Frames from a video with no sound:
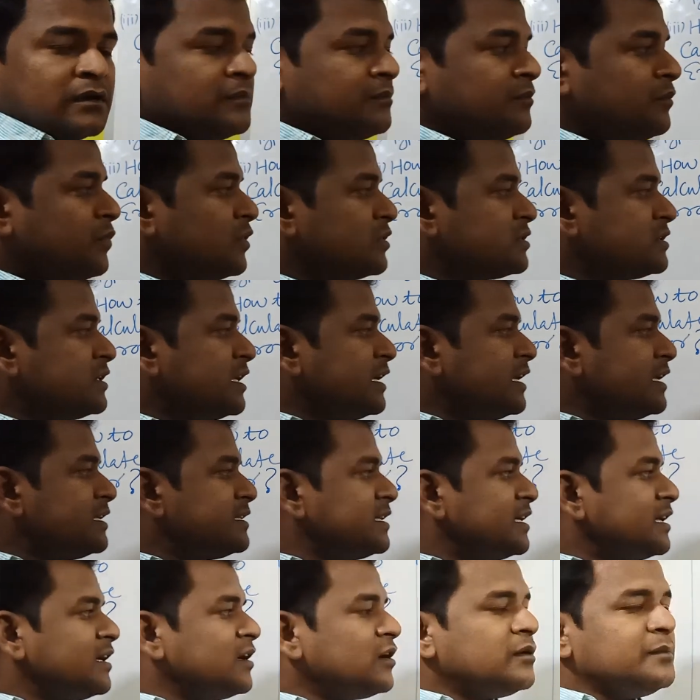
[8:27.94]
Percentage
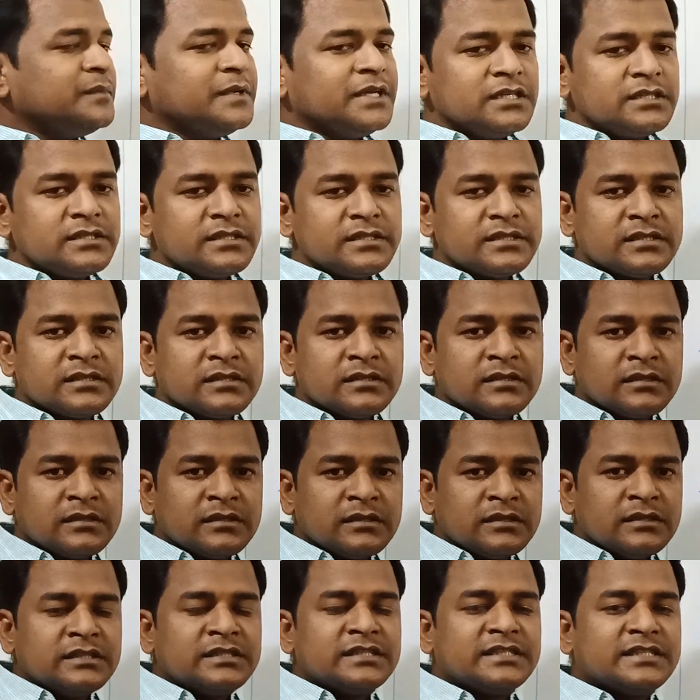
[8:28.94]
error means
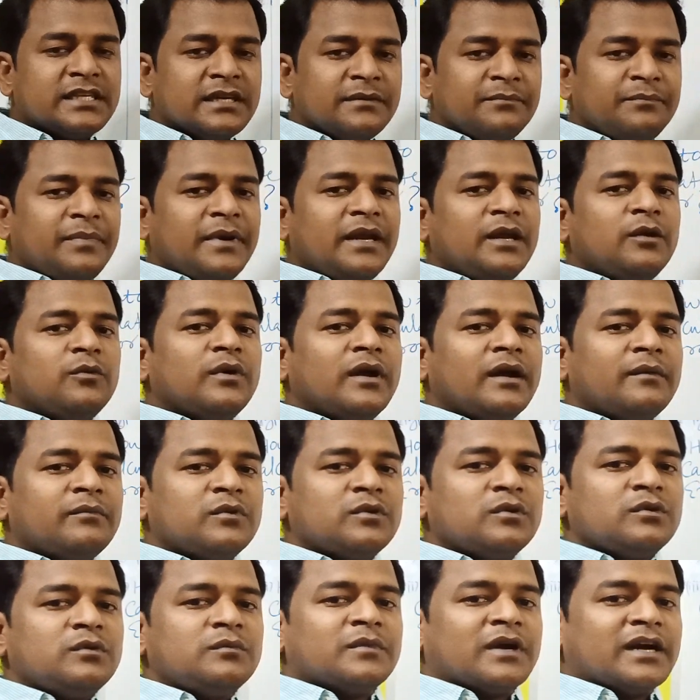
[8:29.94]
simply we have
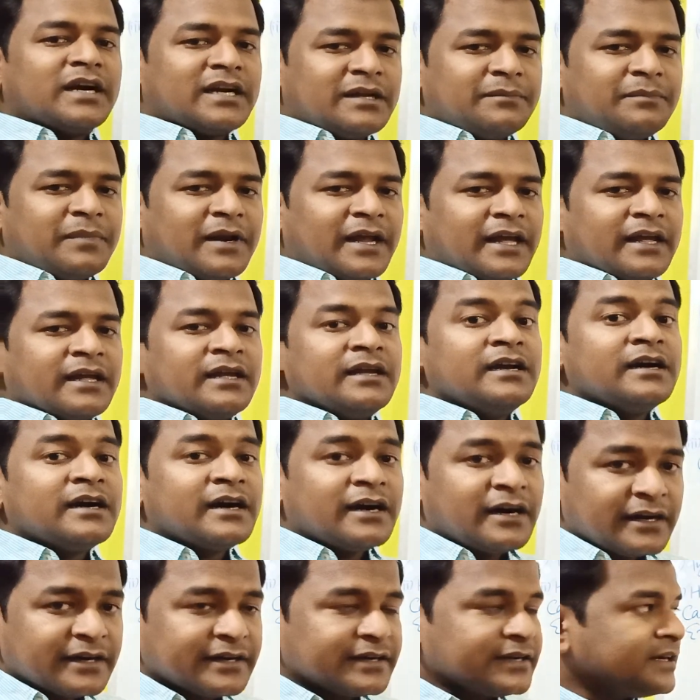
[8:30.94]
to multiply
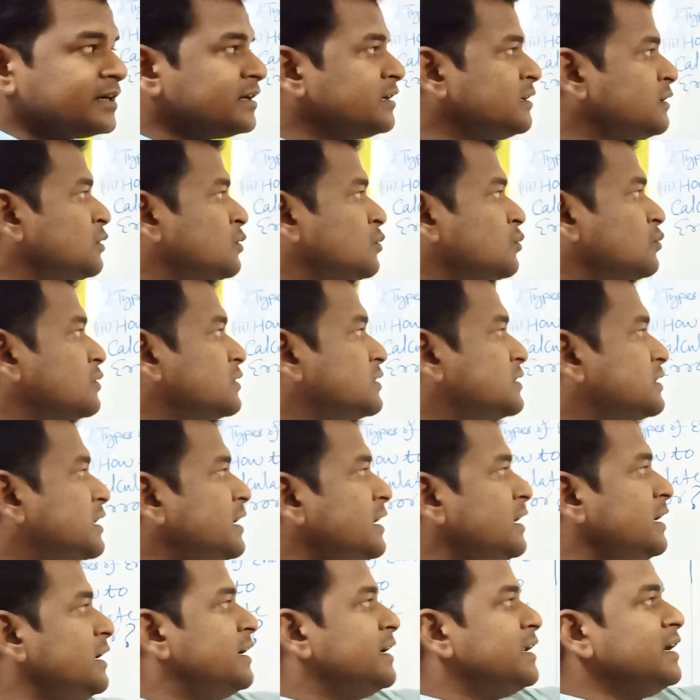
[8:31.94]
100 with the
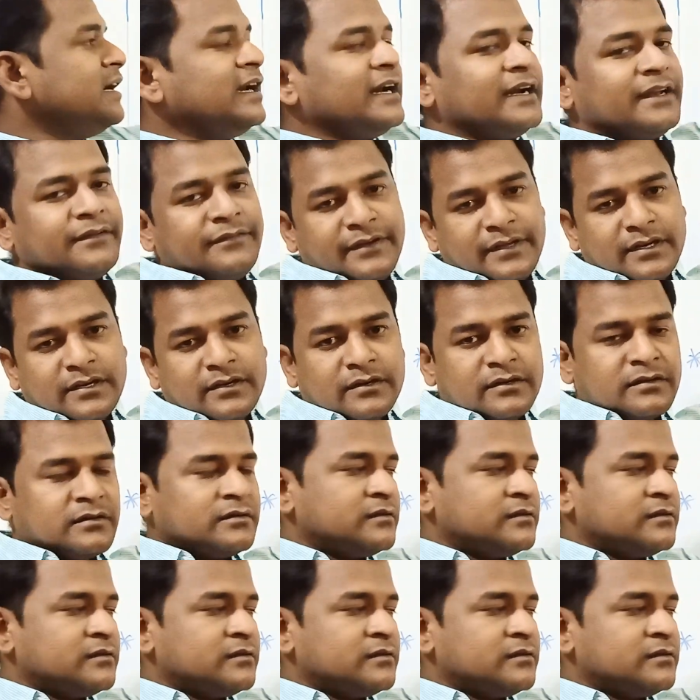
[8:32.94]
relative error.